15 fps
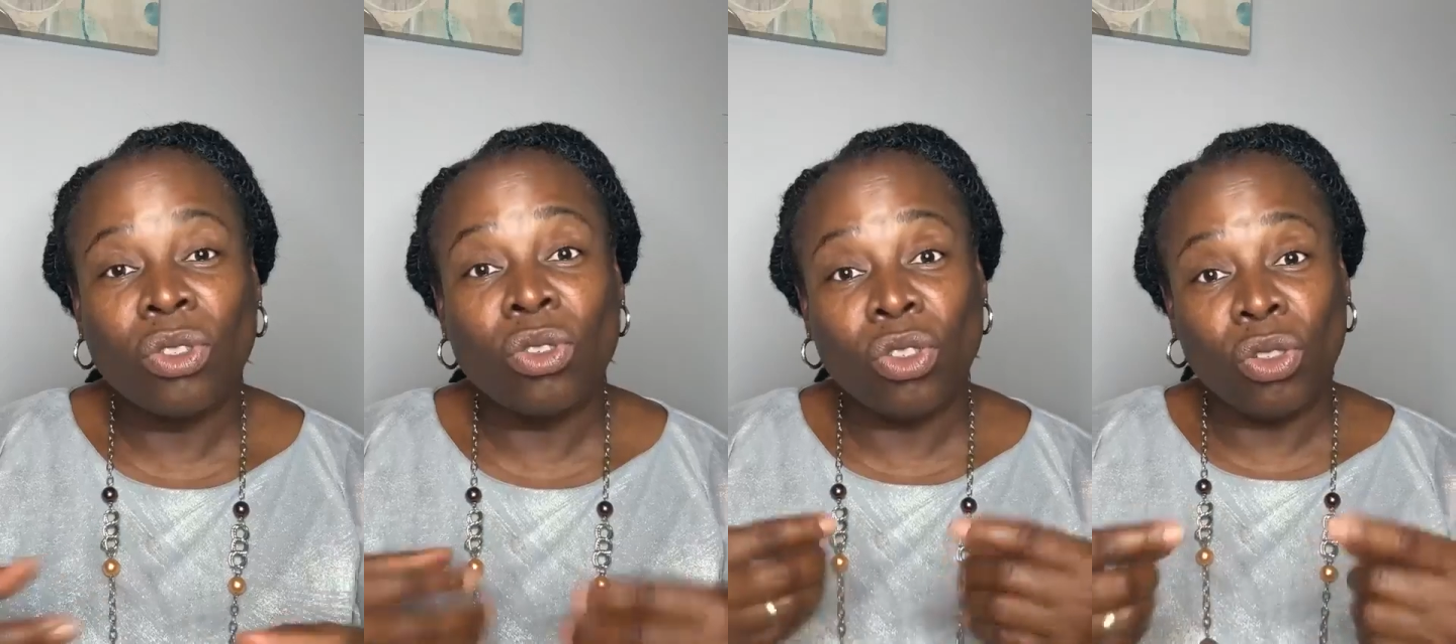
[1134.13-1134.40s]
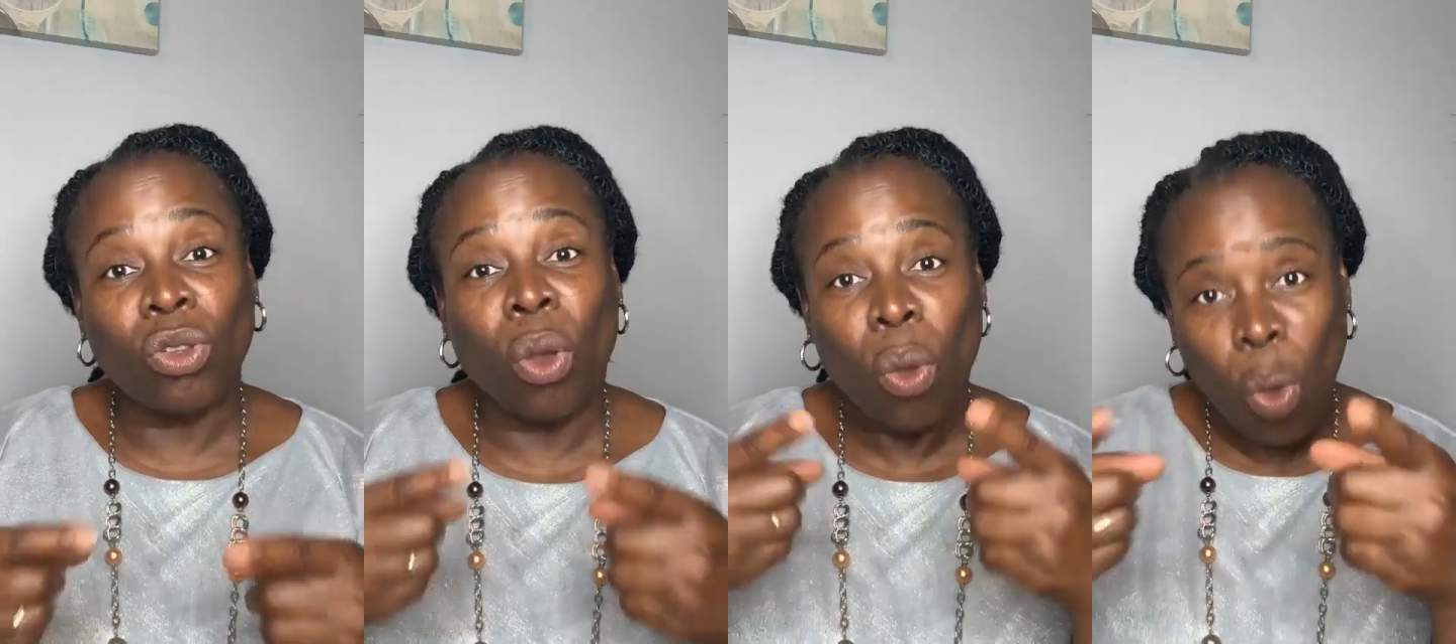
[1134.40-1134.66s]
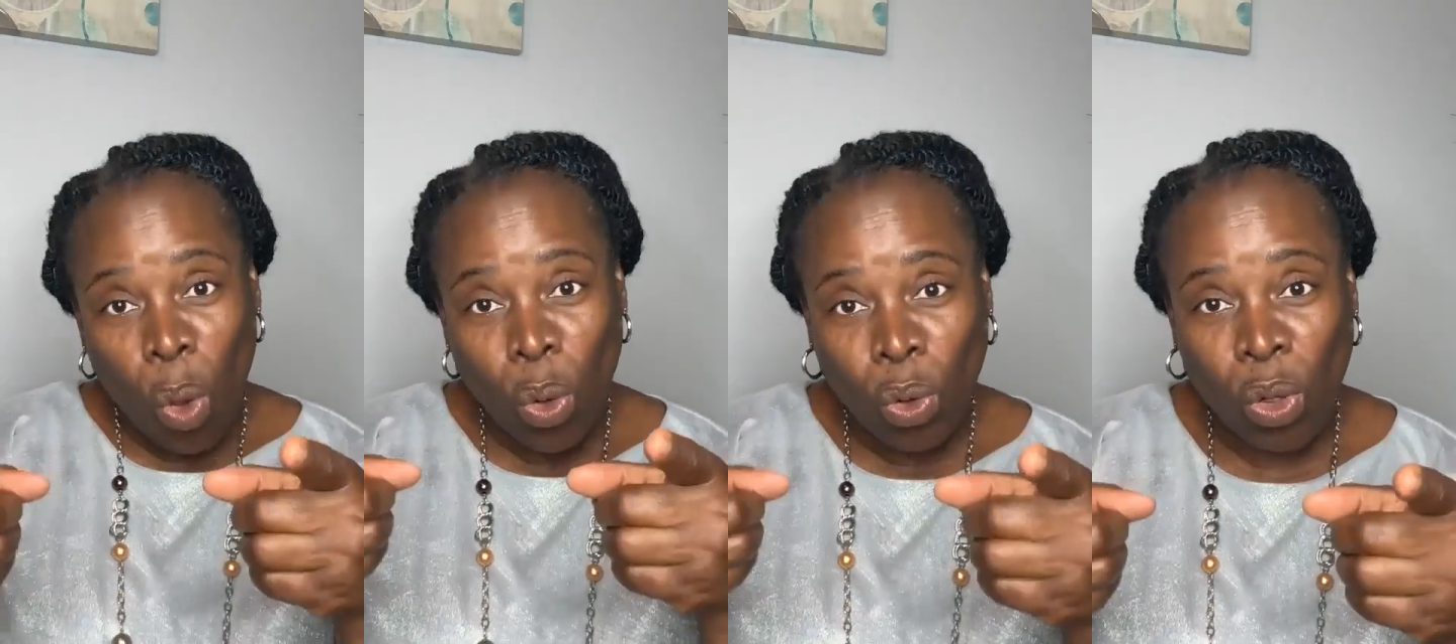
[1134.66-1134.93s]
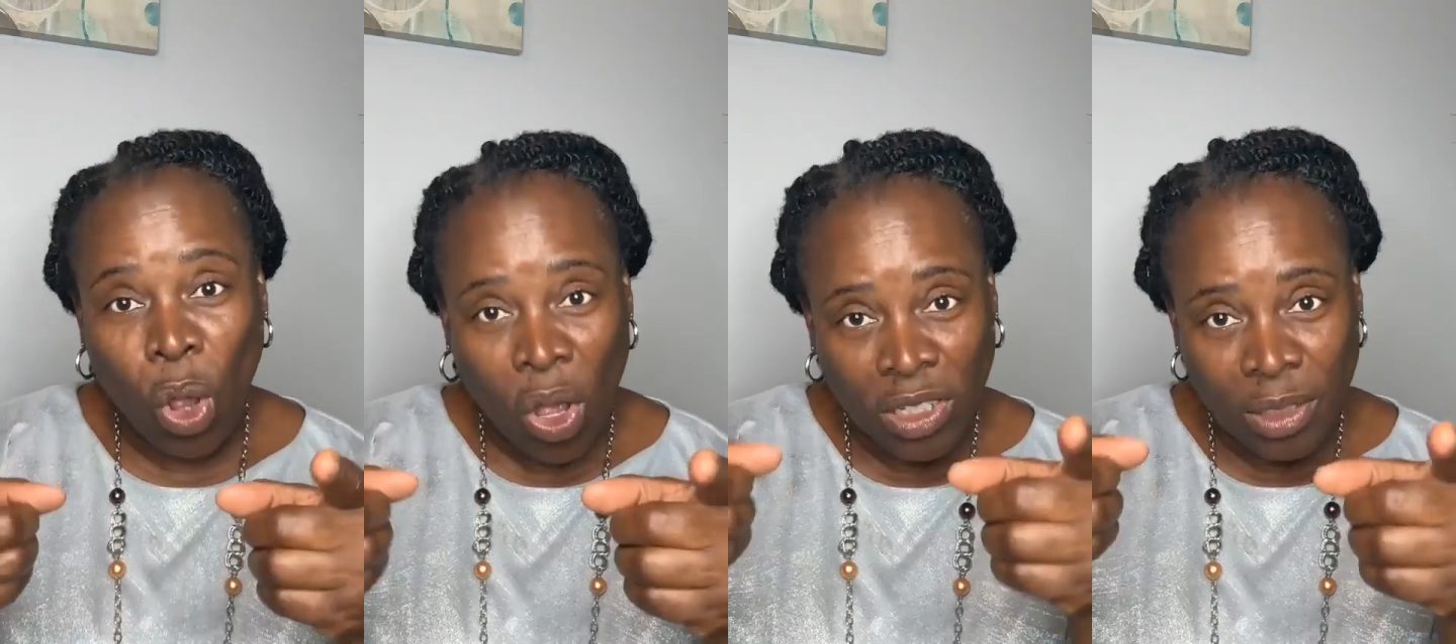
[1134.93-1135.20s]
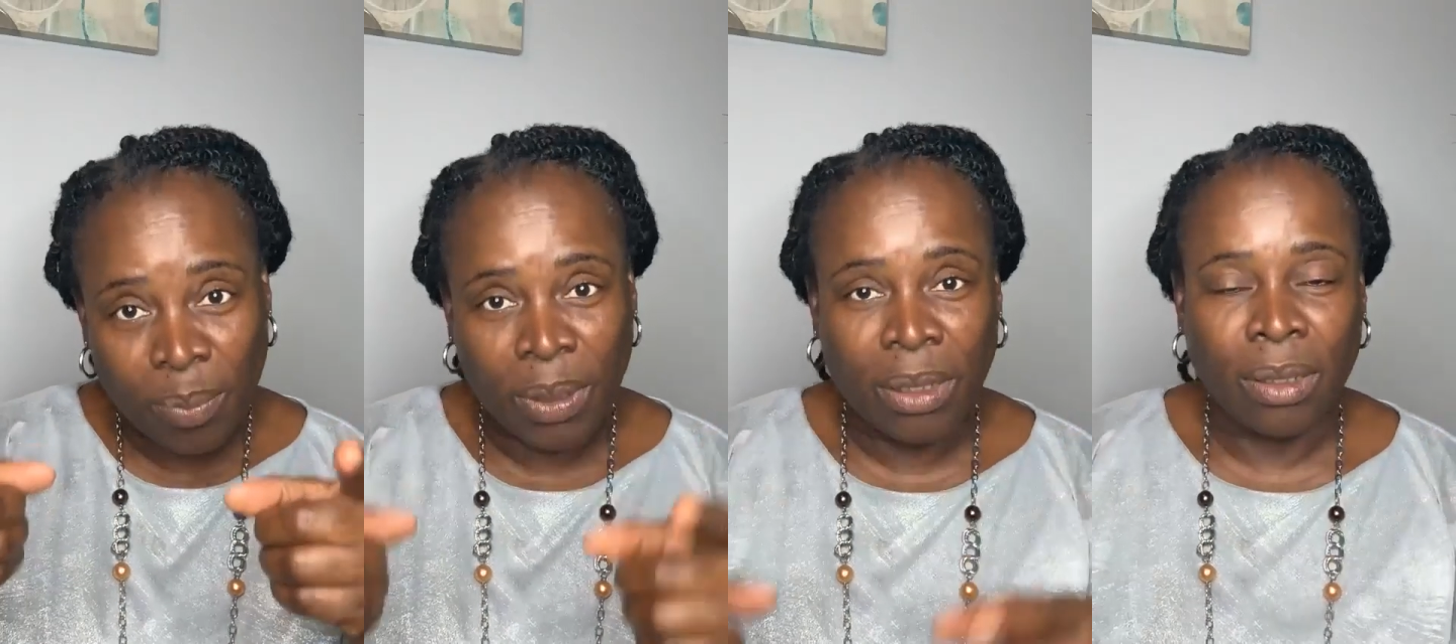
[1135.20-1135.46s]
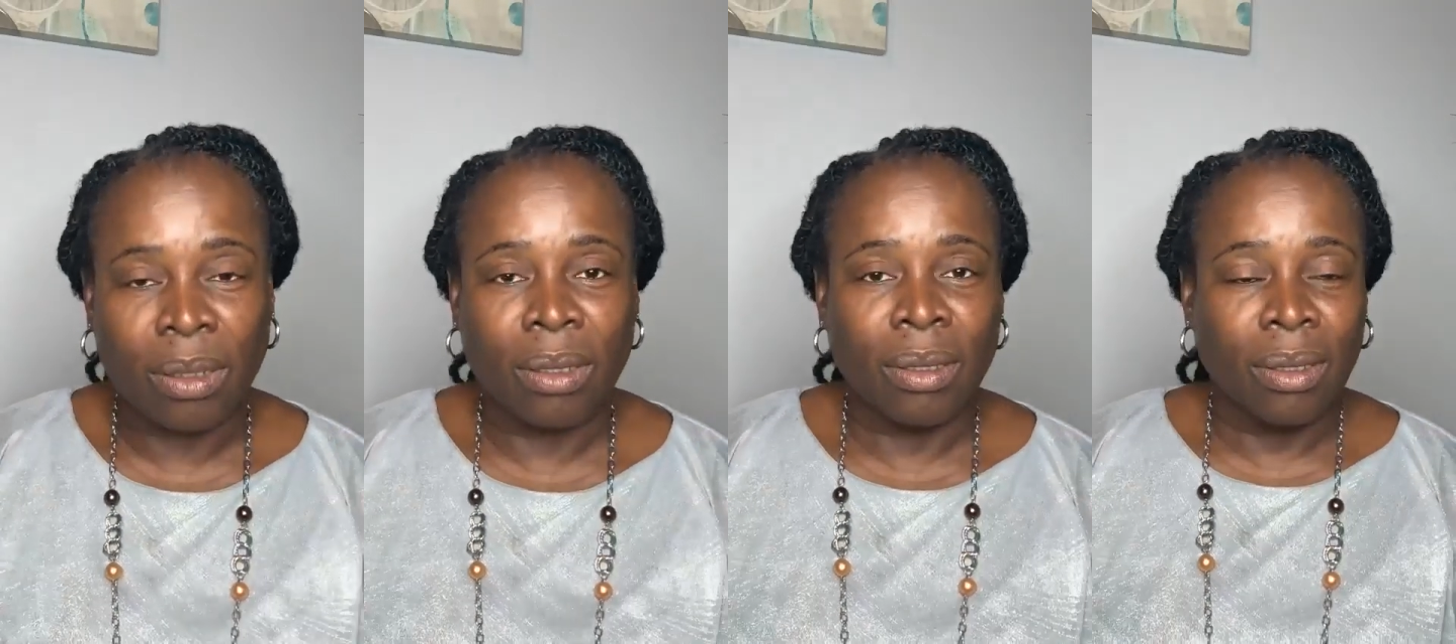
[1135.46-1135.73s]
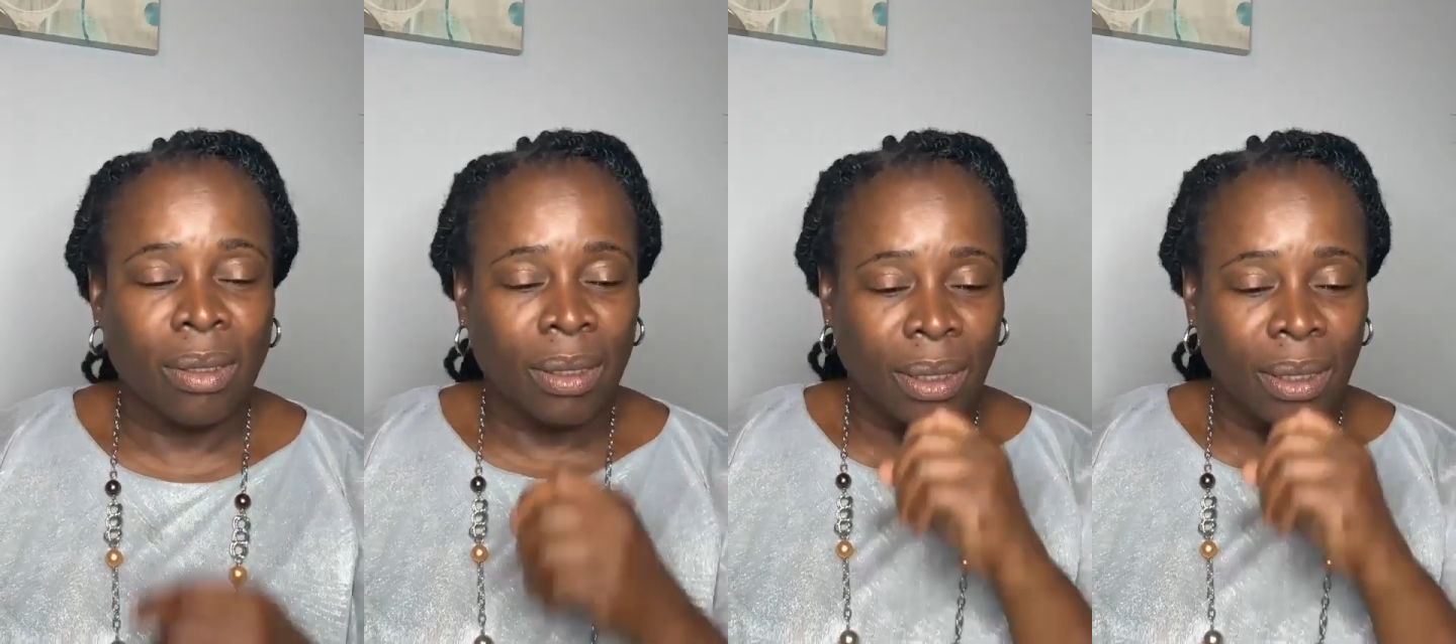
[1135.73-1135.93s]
to your own husband?